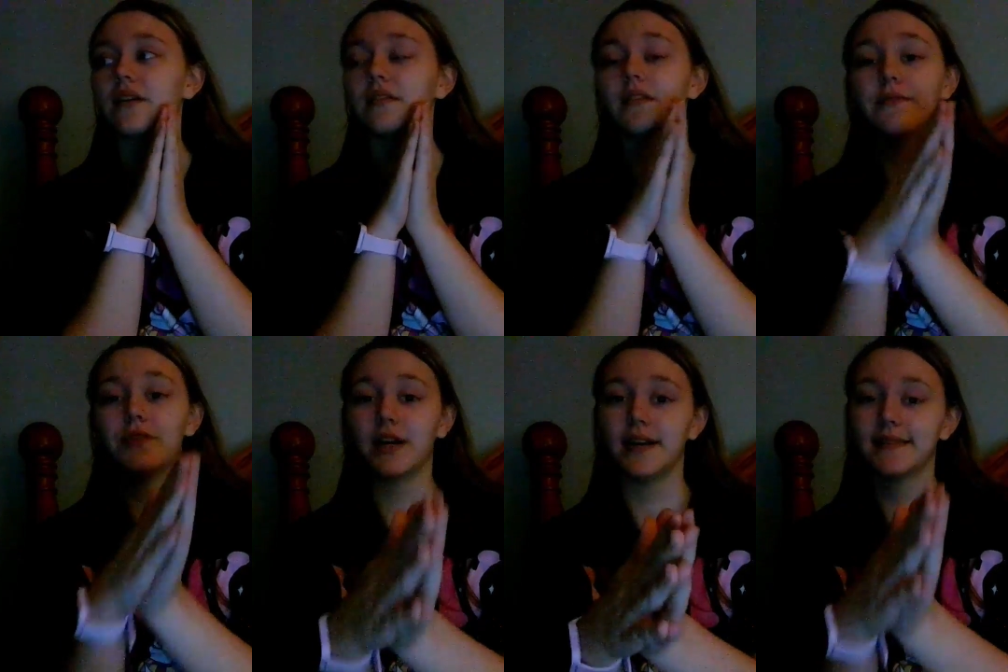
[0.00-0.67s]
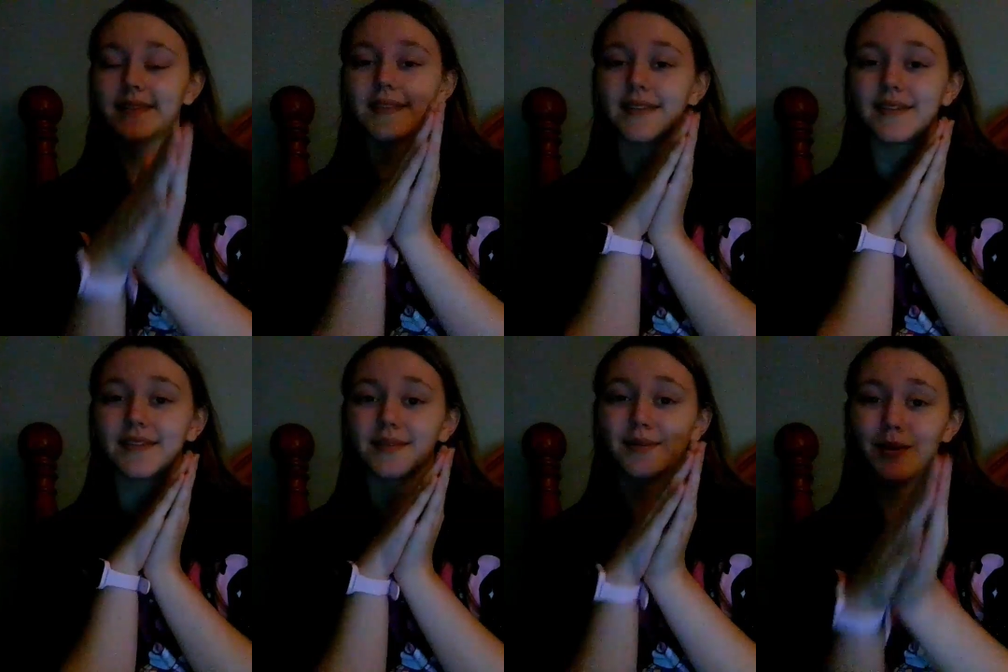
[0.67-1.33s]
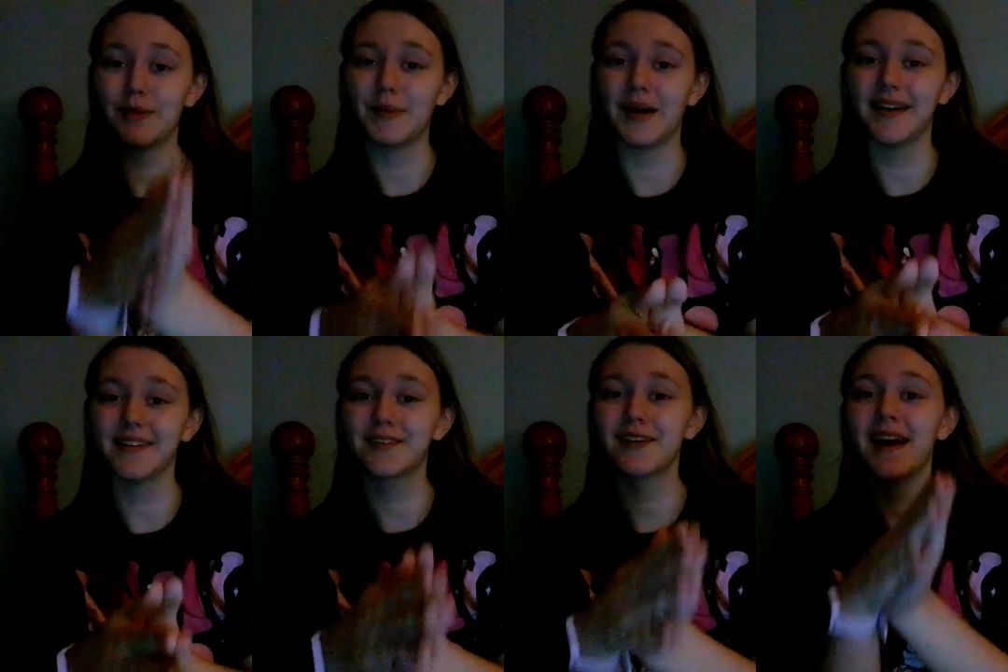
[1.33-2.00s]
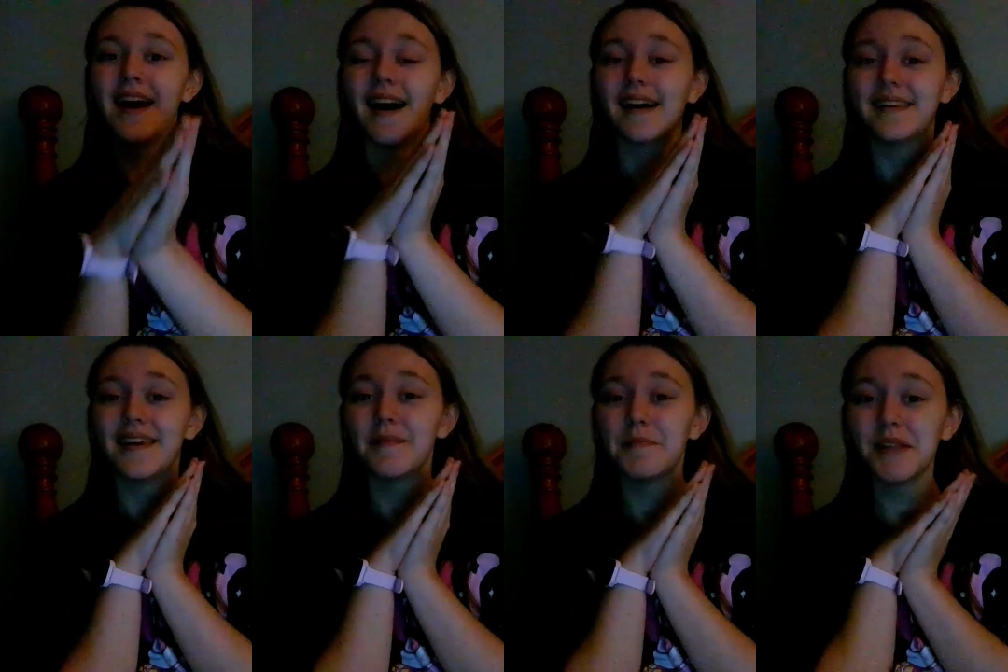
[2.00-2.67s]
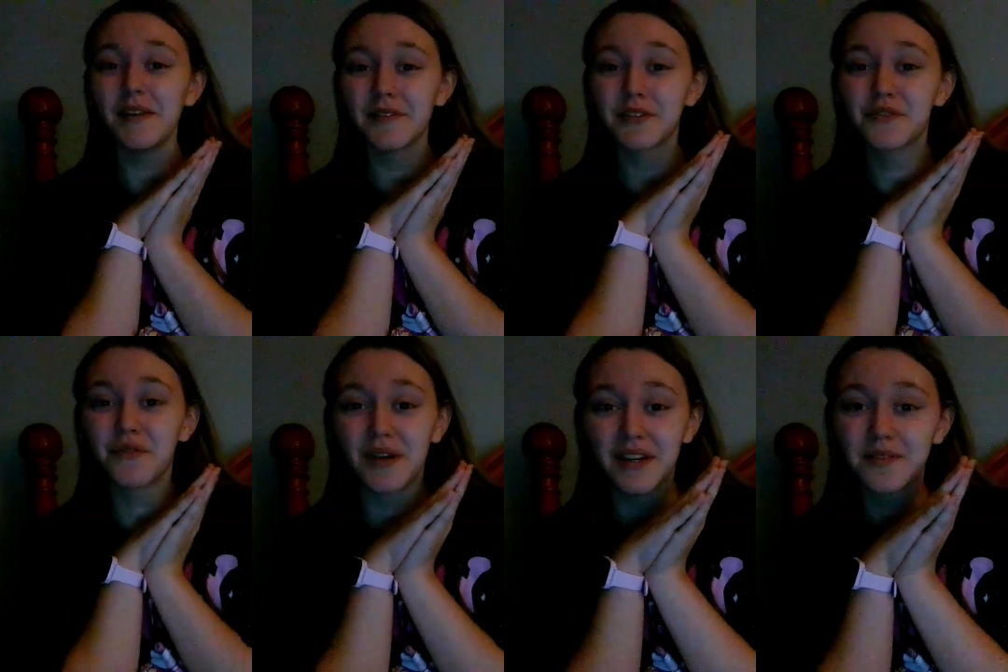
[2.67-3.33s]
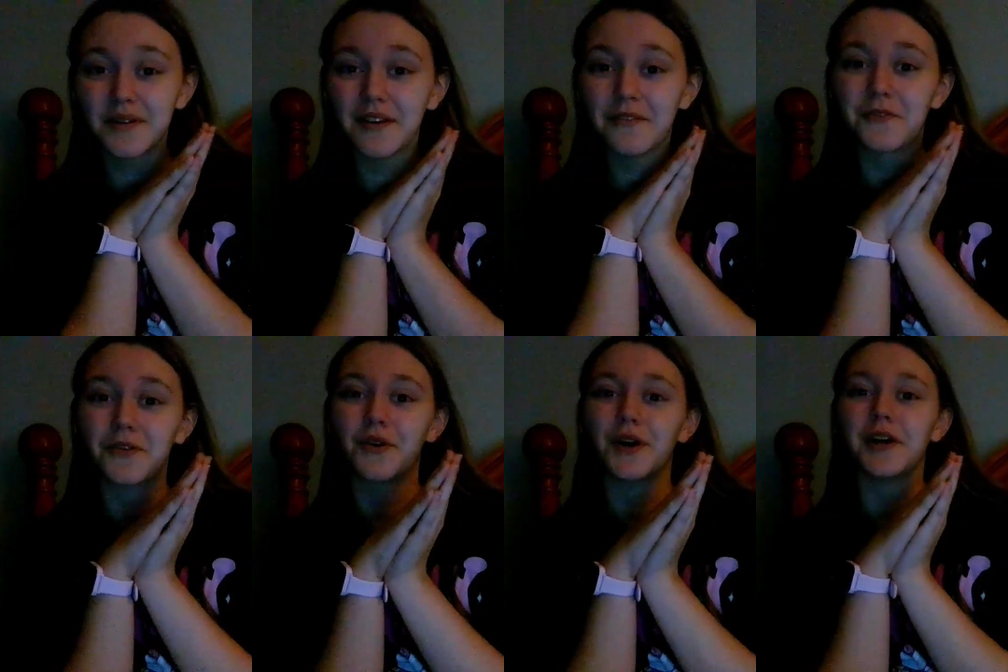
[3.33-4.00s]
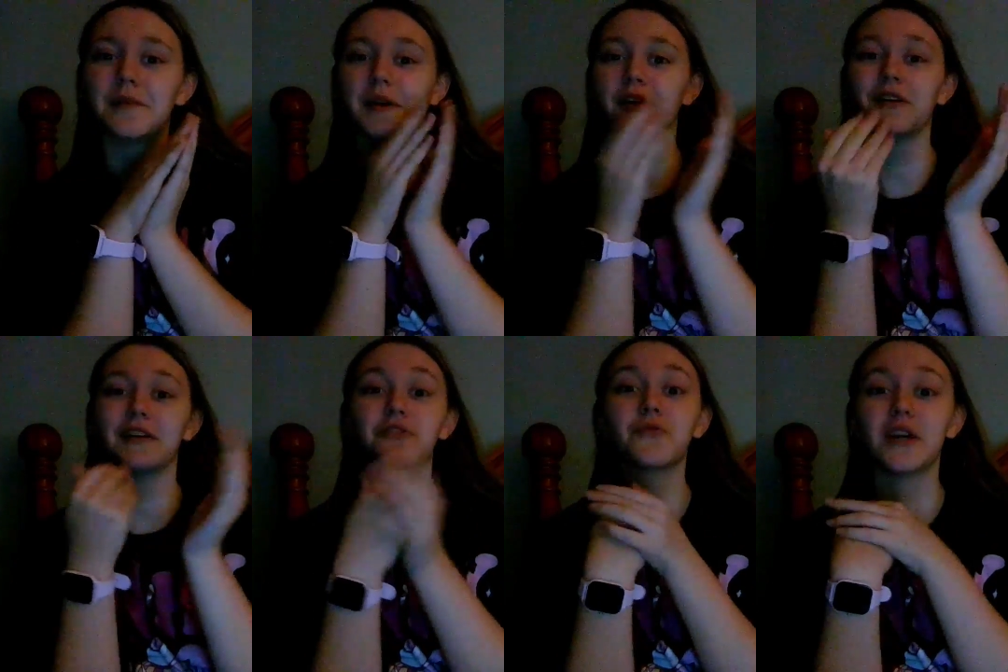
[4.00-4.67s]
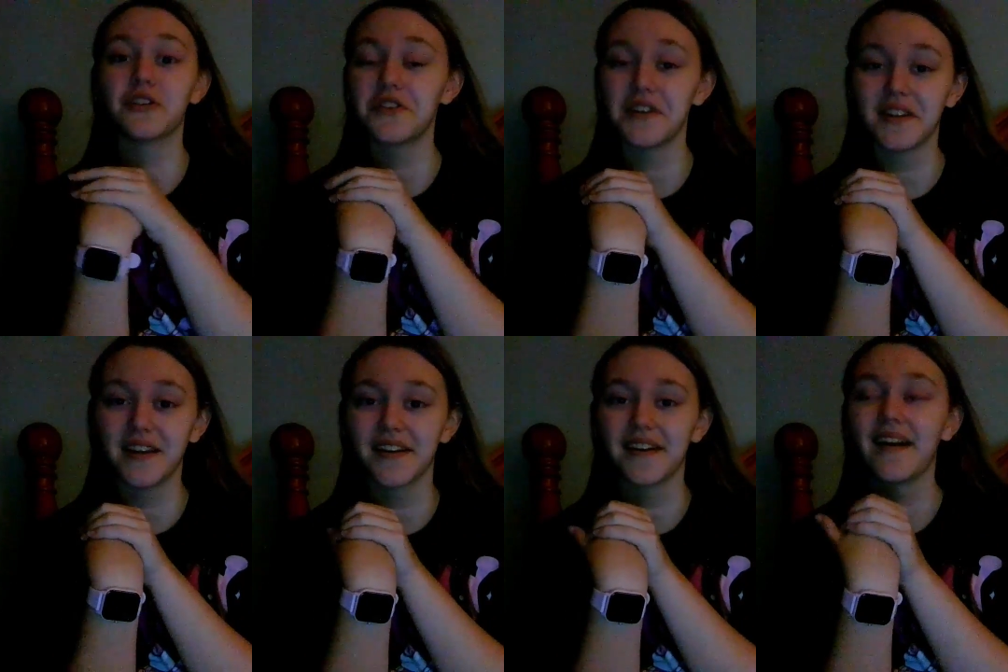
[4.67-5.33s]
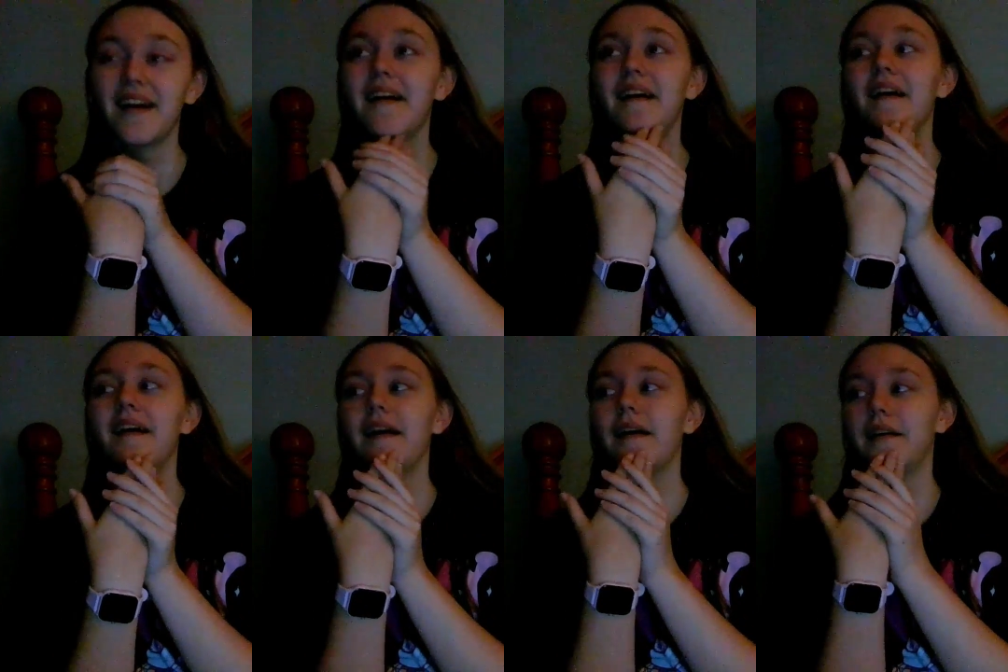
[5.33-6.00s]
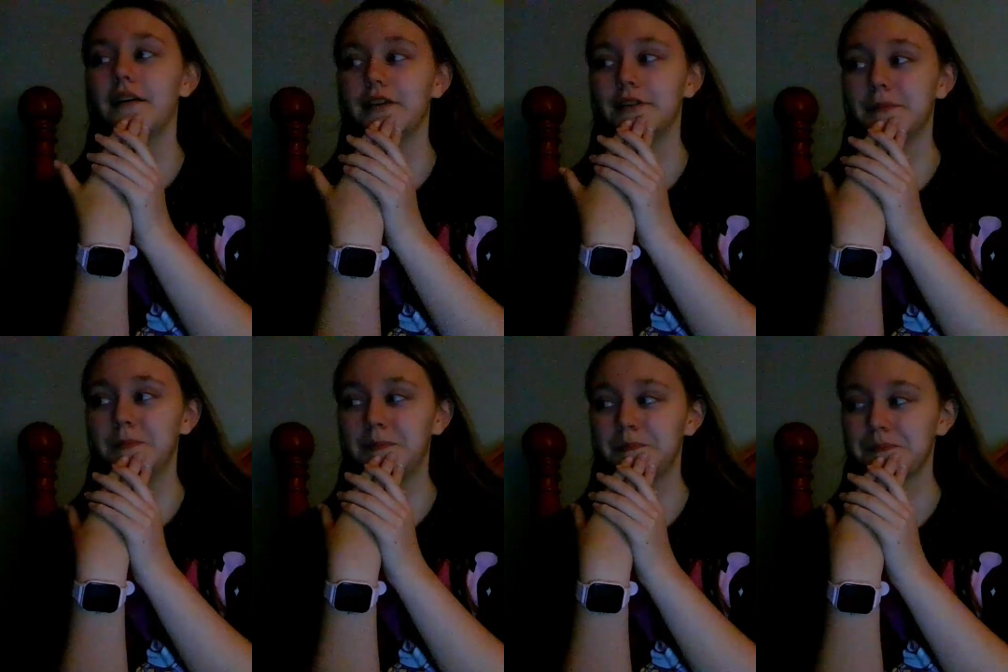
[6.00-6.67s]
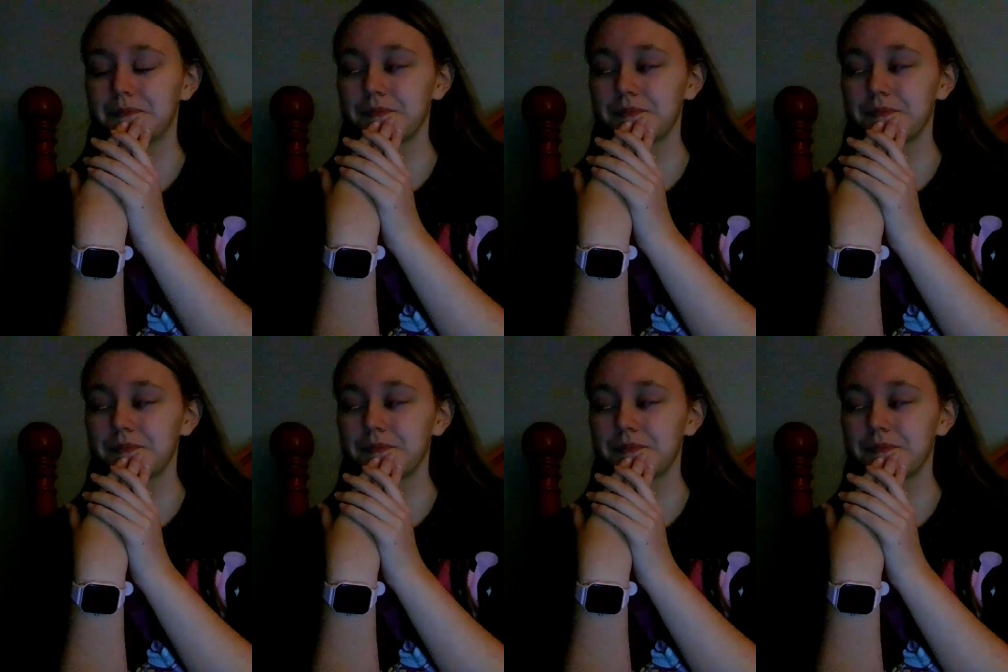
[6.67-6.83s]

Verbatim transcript: love you guys so much. I can't believe it's 2024, my graduation year. Um,